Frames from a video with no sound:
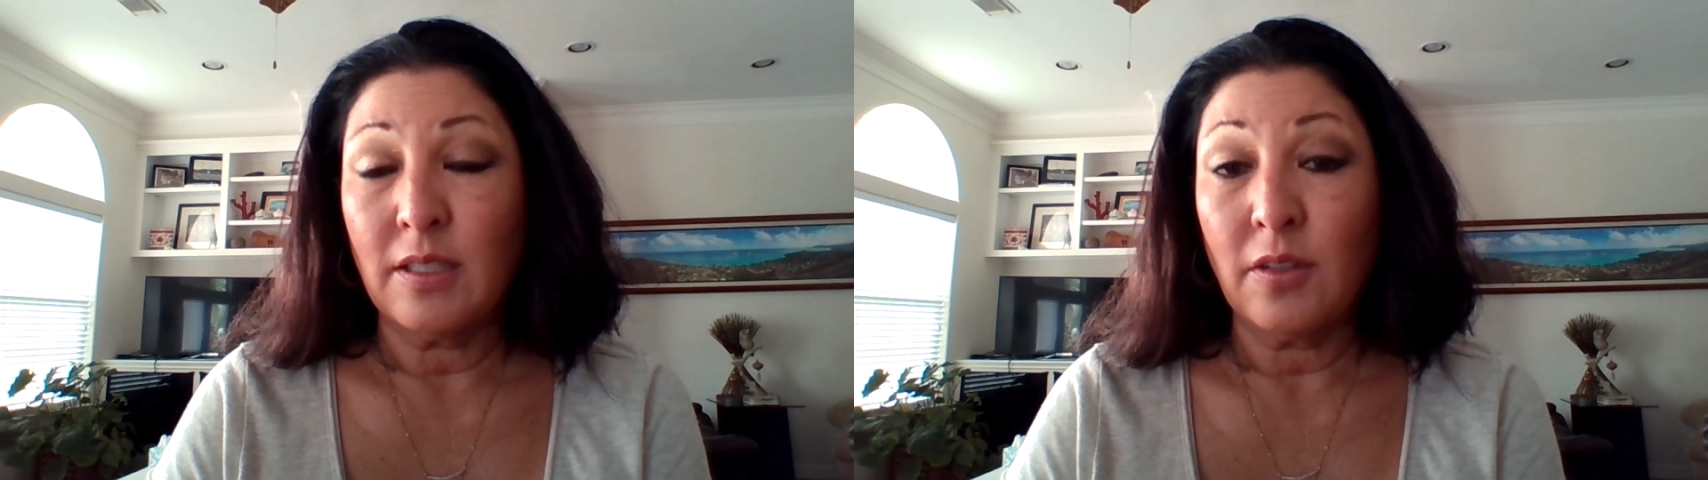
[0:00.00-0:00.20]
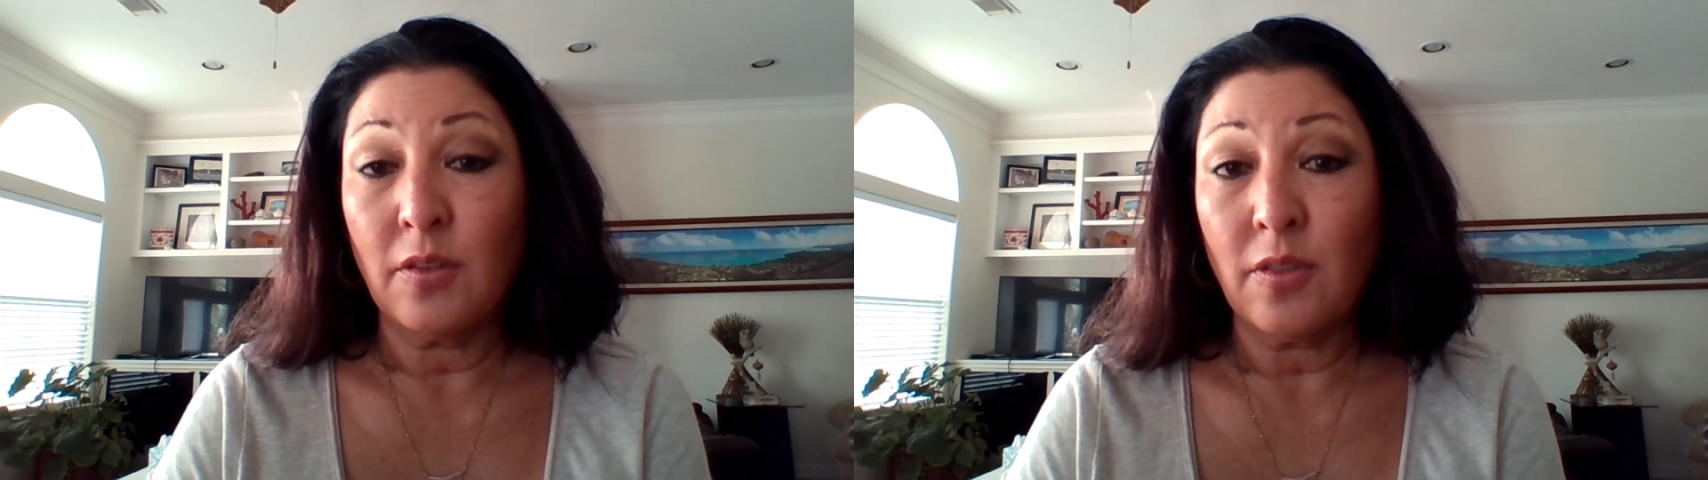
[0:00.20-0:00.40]

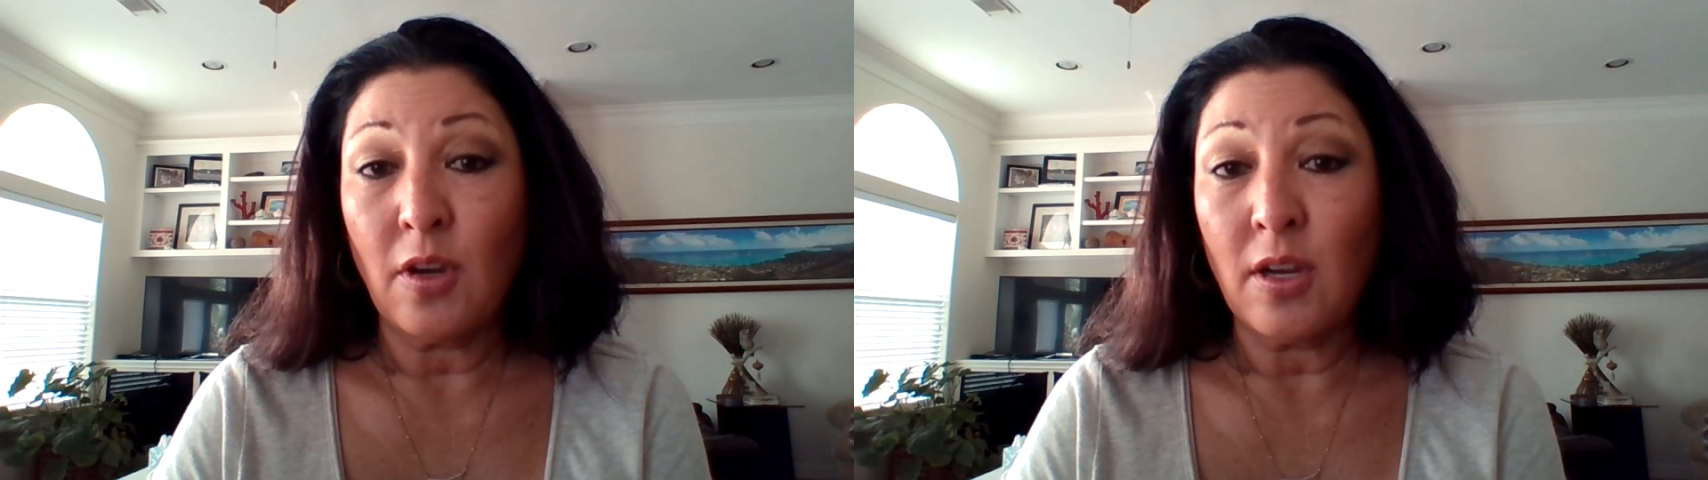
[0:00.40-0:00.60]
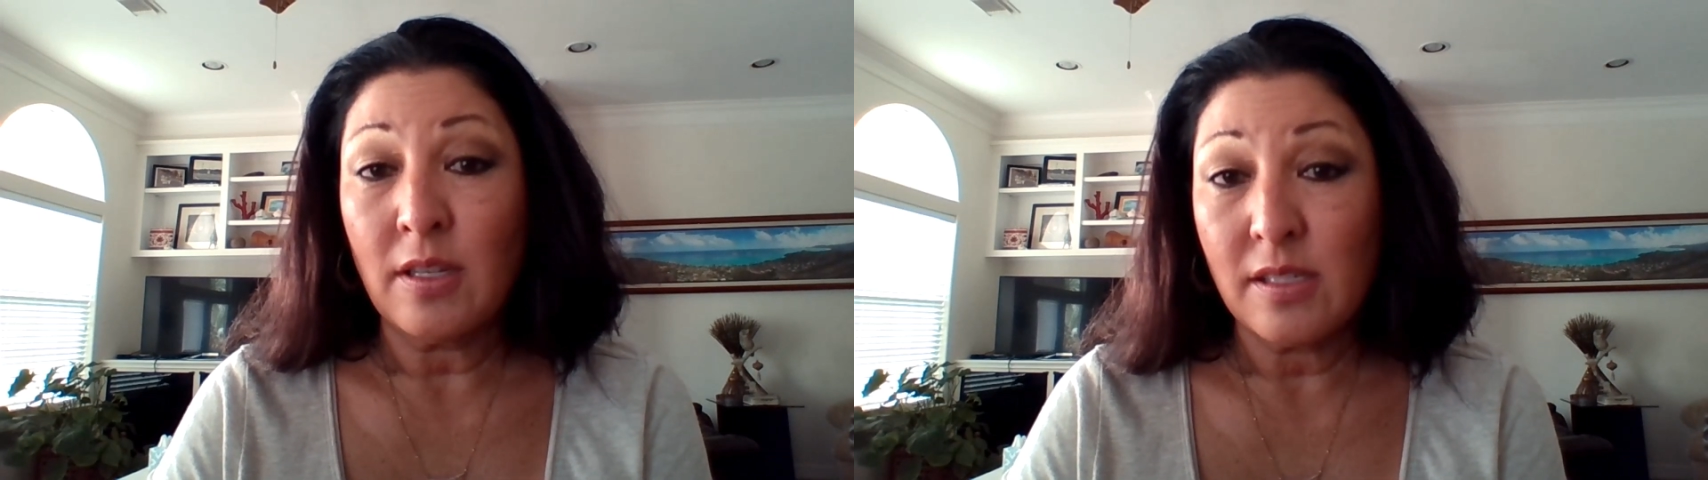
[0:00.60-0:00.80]
your
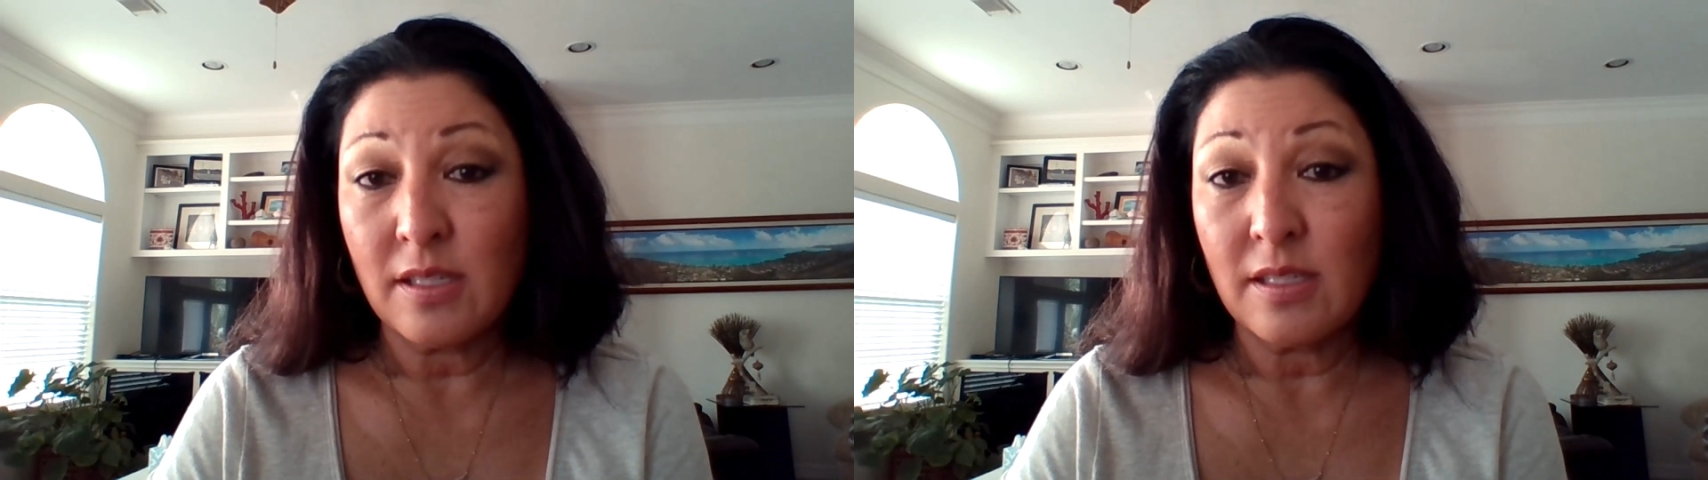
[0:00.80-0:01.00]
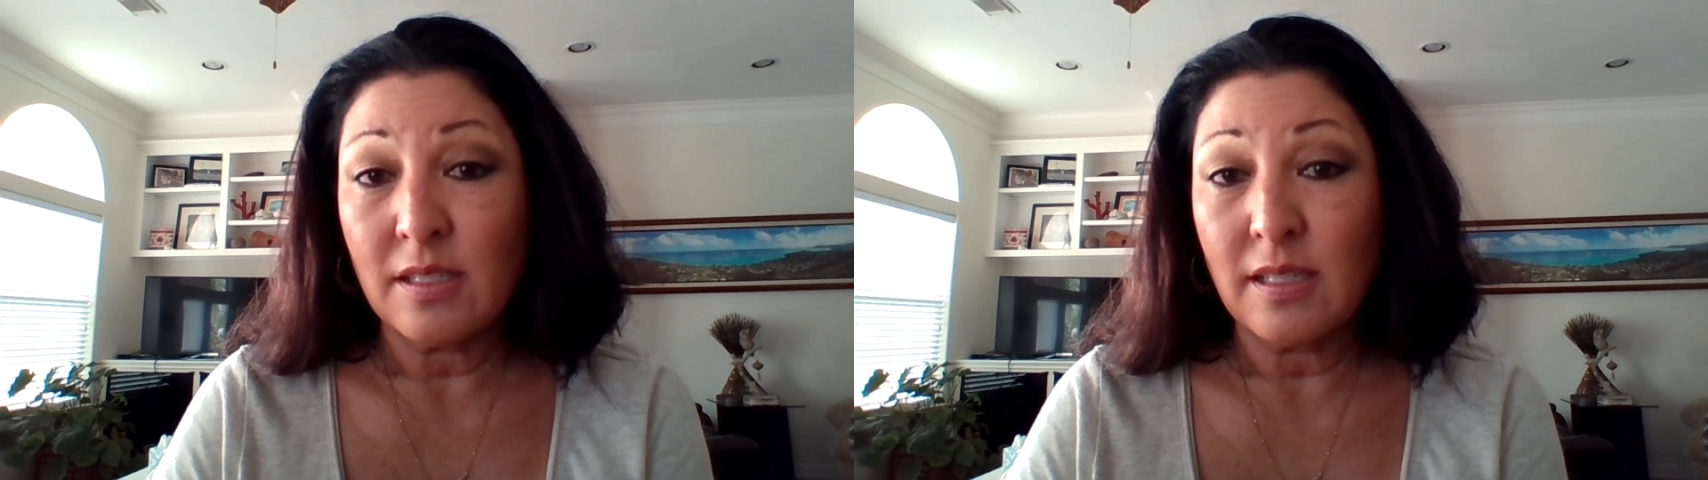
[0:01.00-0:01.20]

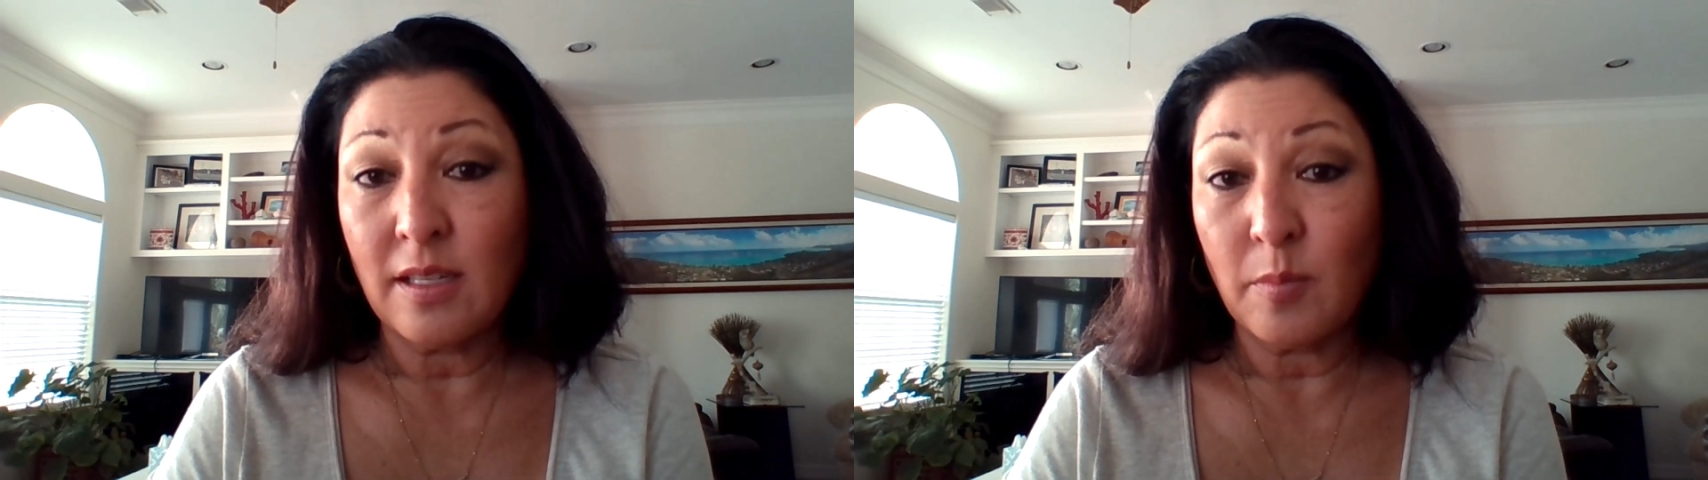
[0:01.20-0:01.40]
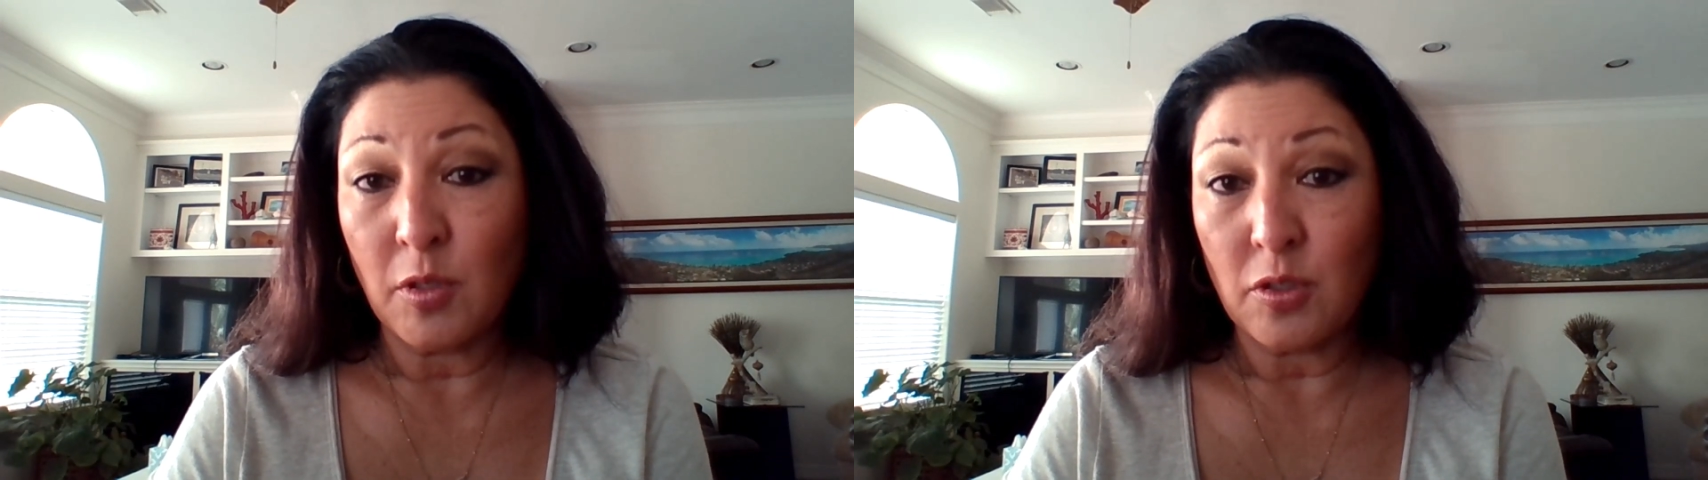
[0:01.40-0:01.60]
thoughts
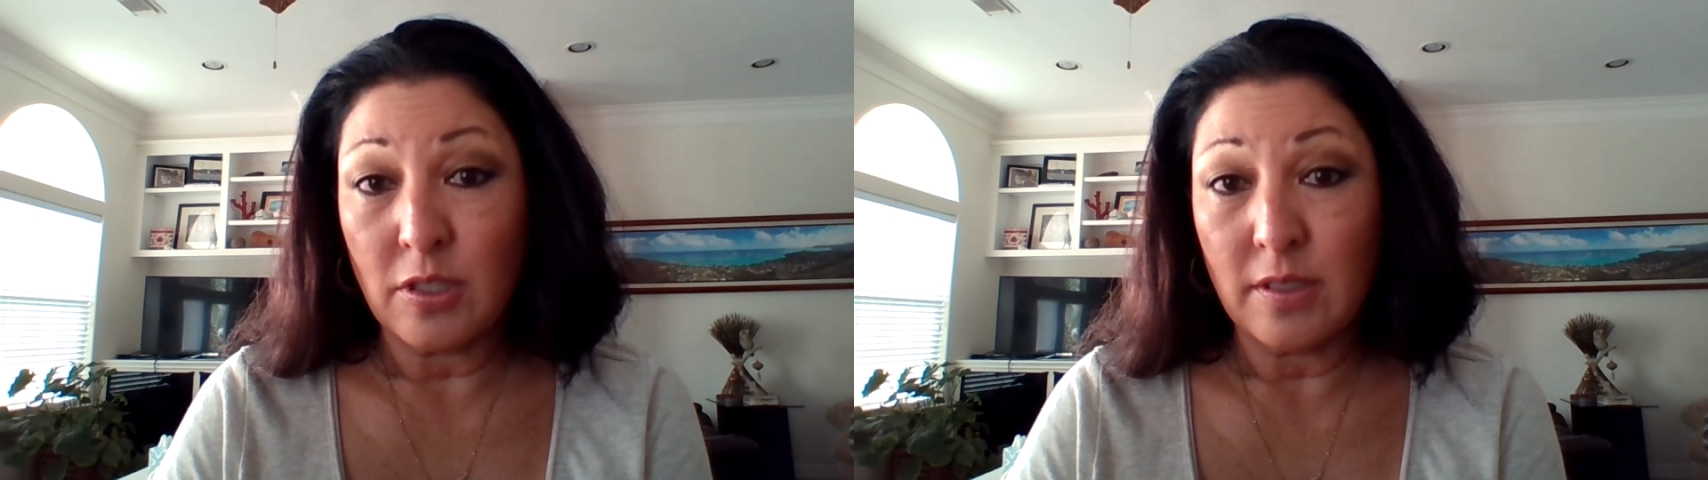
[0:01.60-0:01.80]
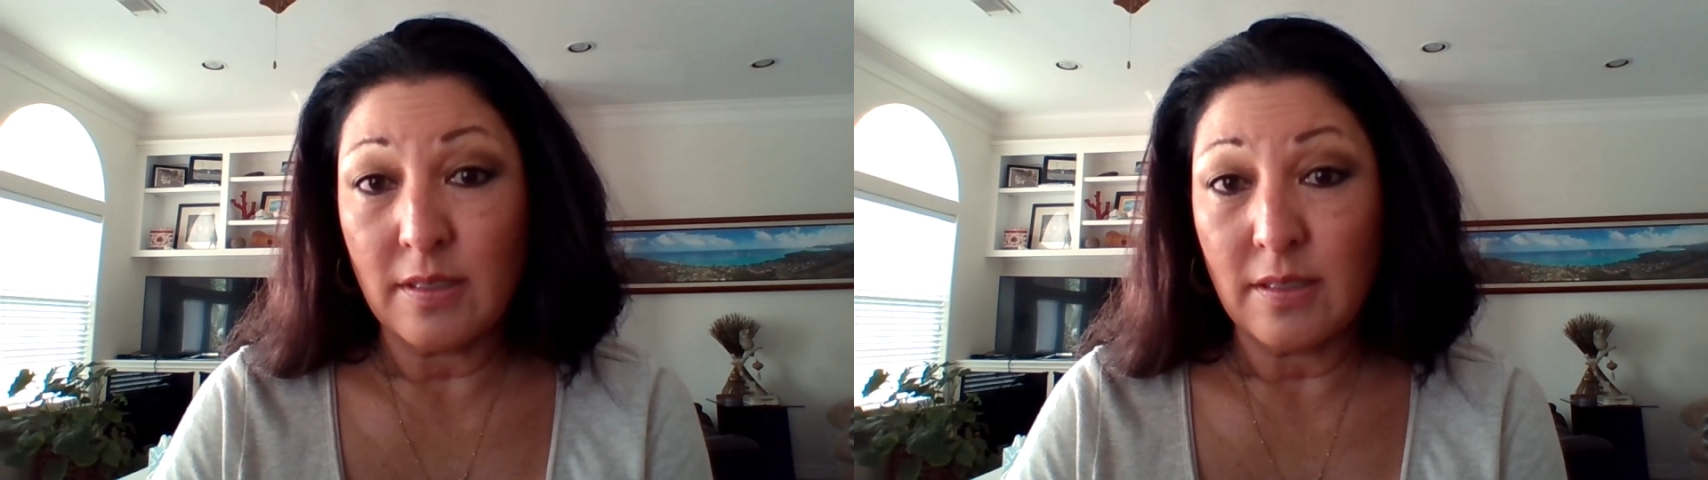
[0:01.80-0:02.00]
and
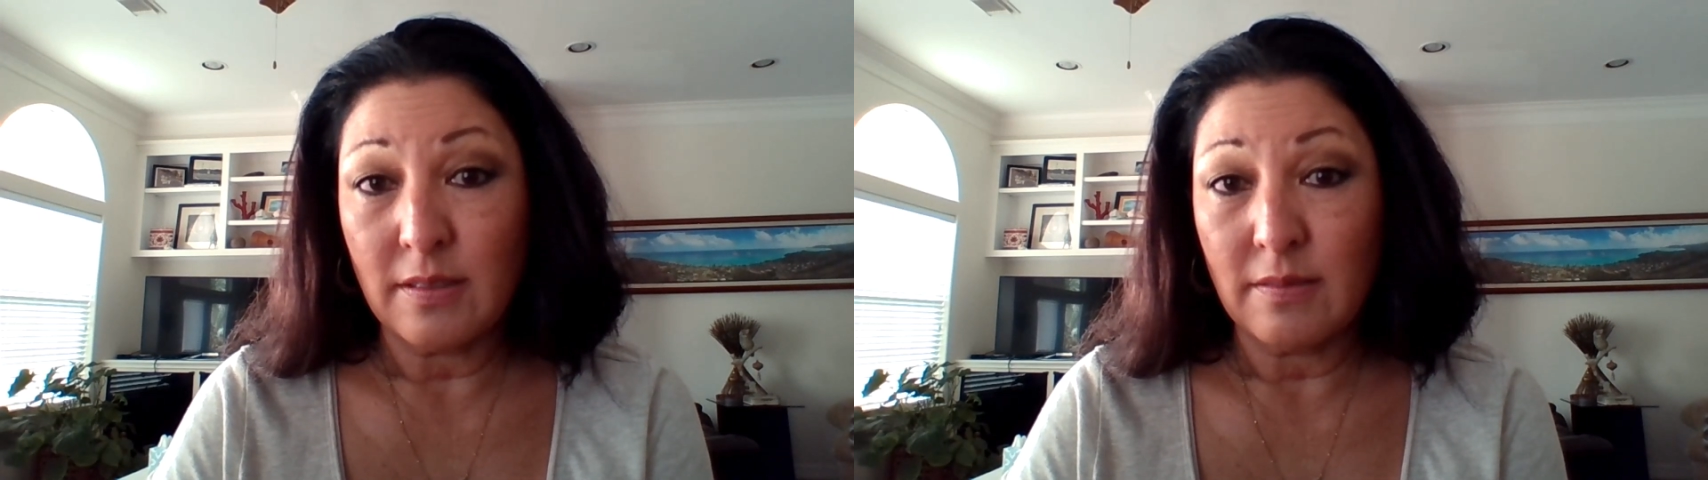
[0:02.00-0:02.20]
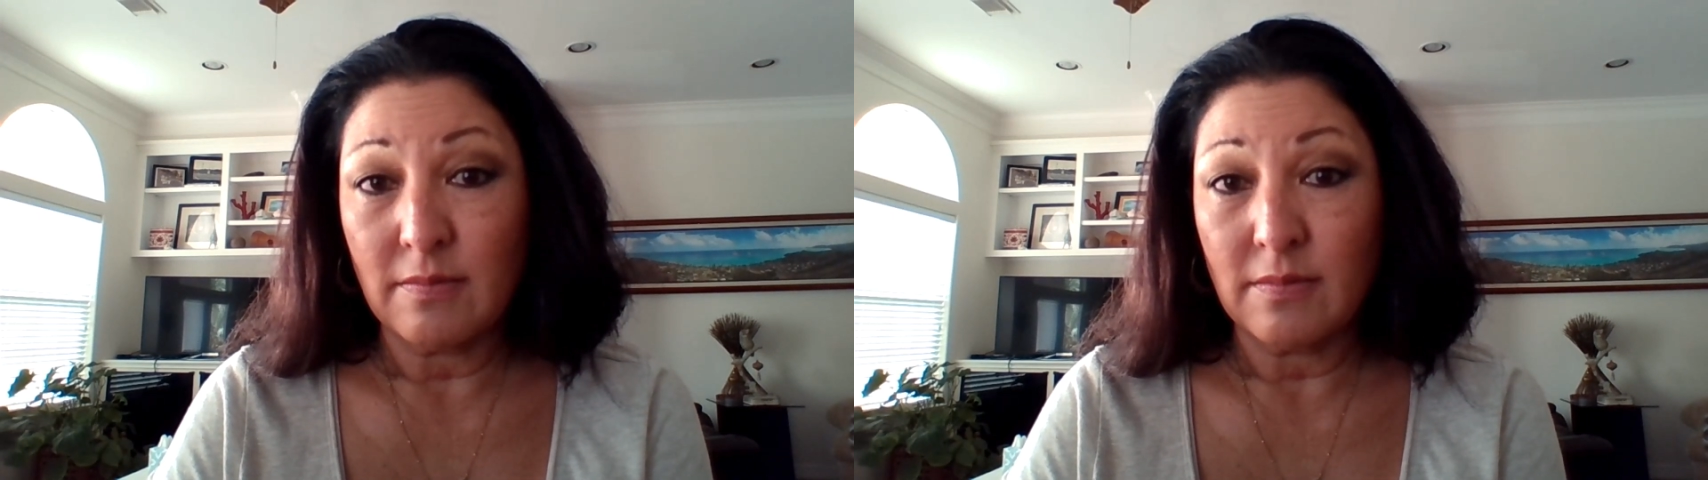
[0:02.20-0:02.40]

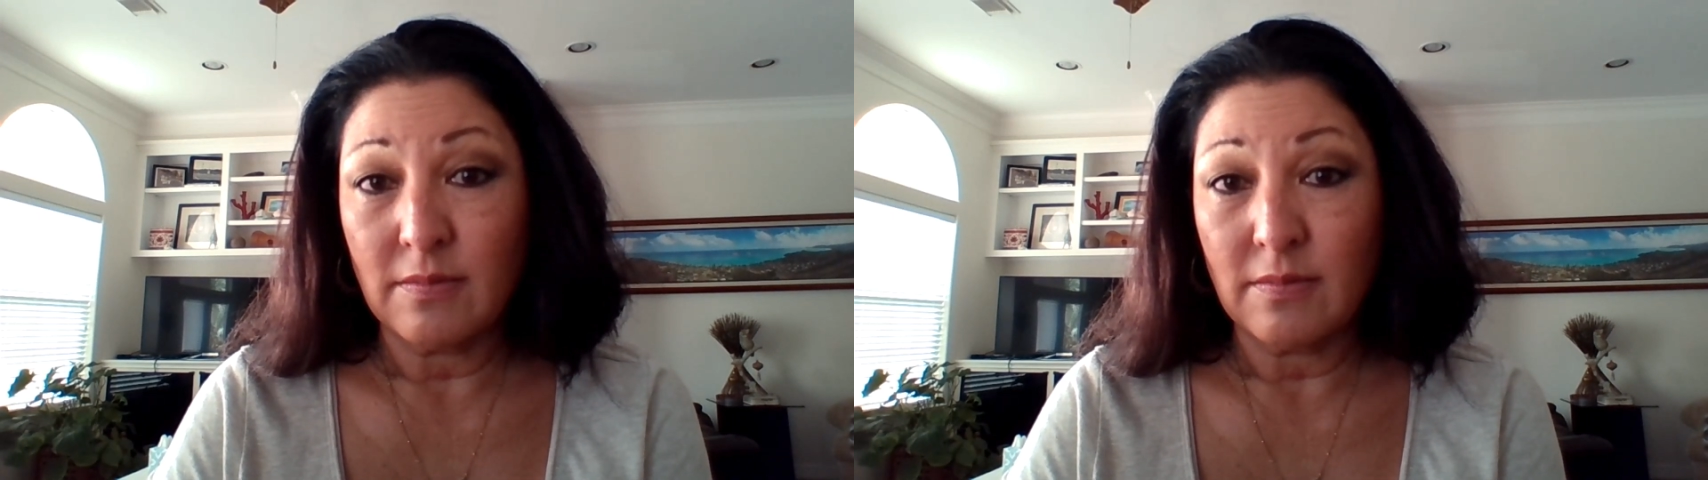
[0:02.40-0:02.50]
emotions,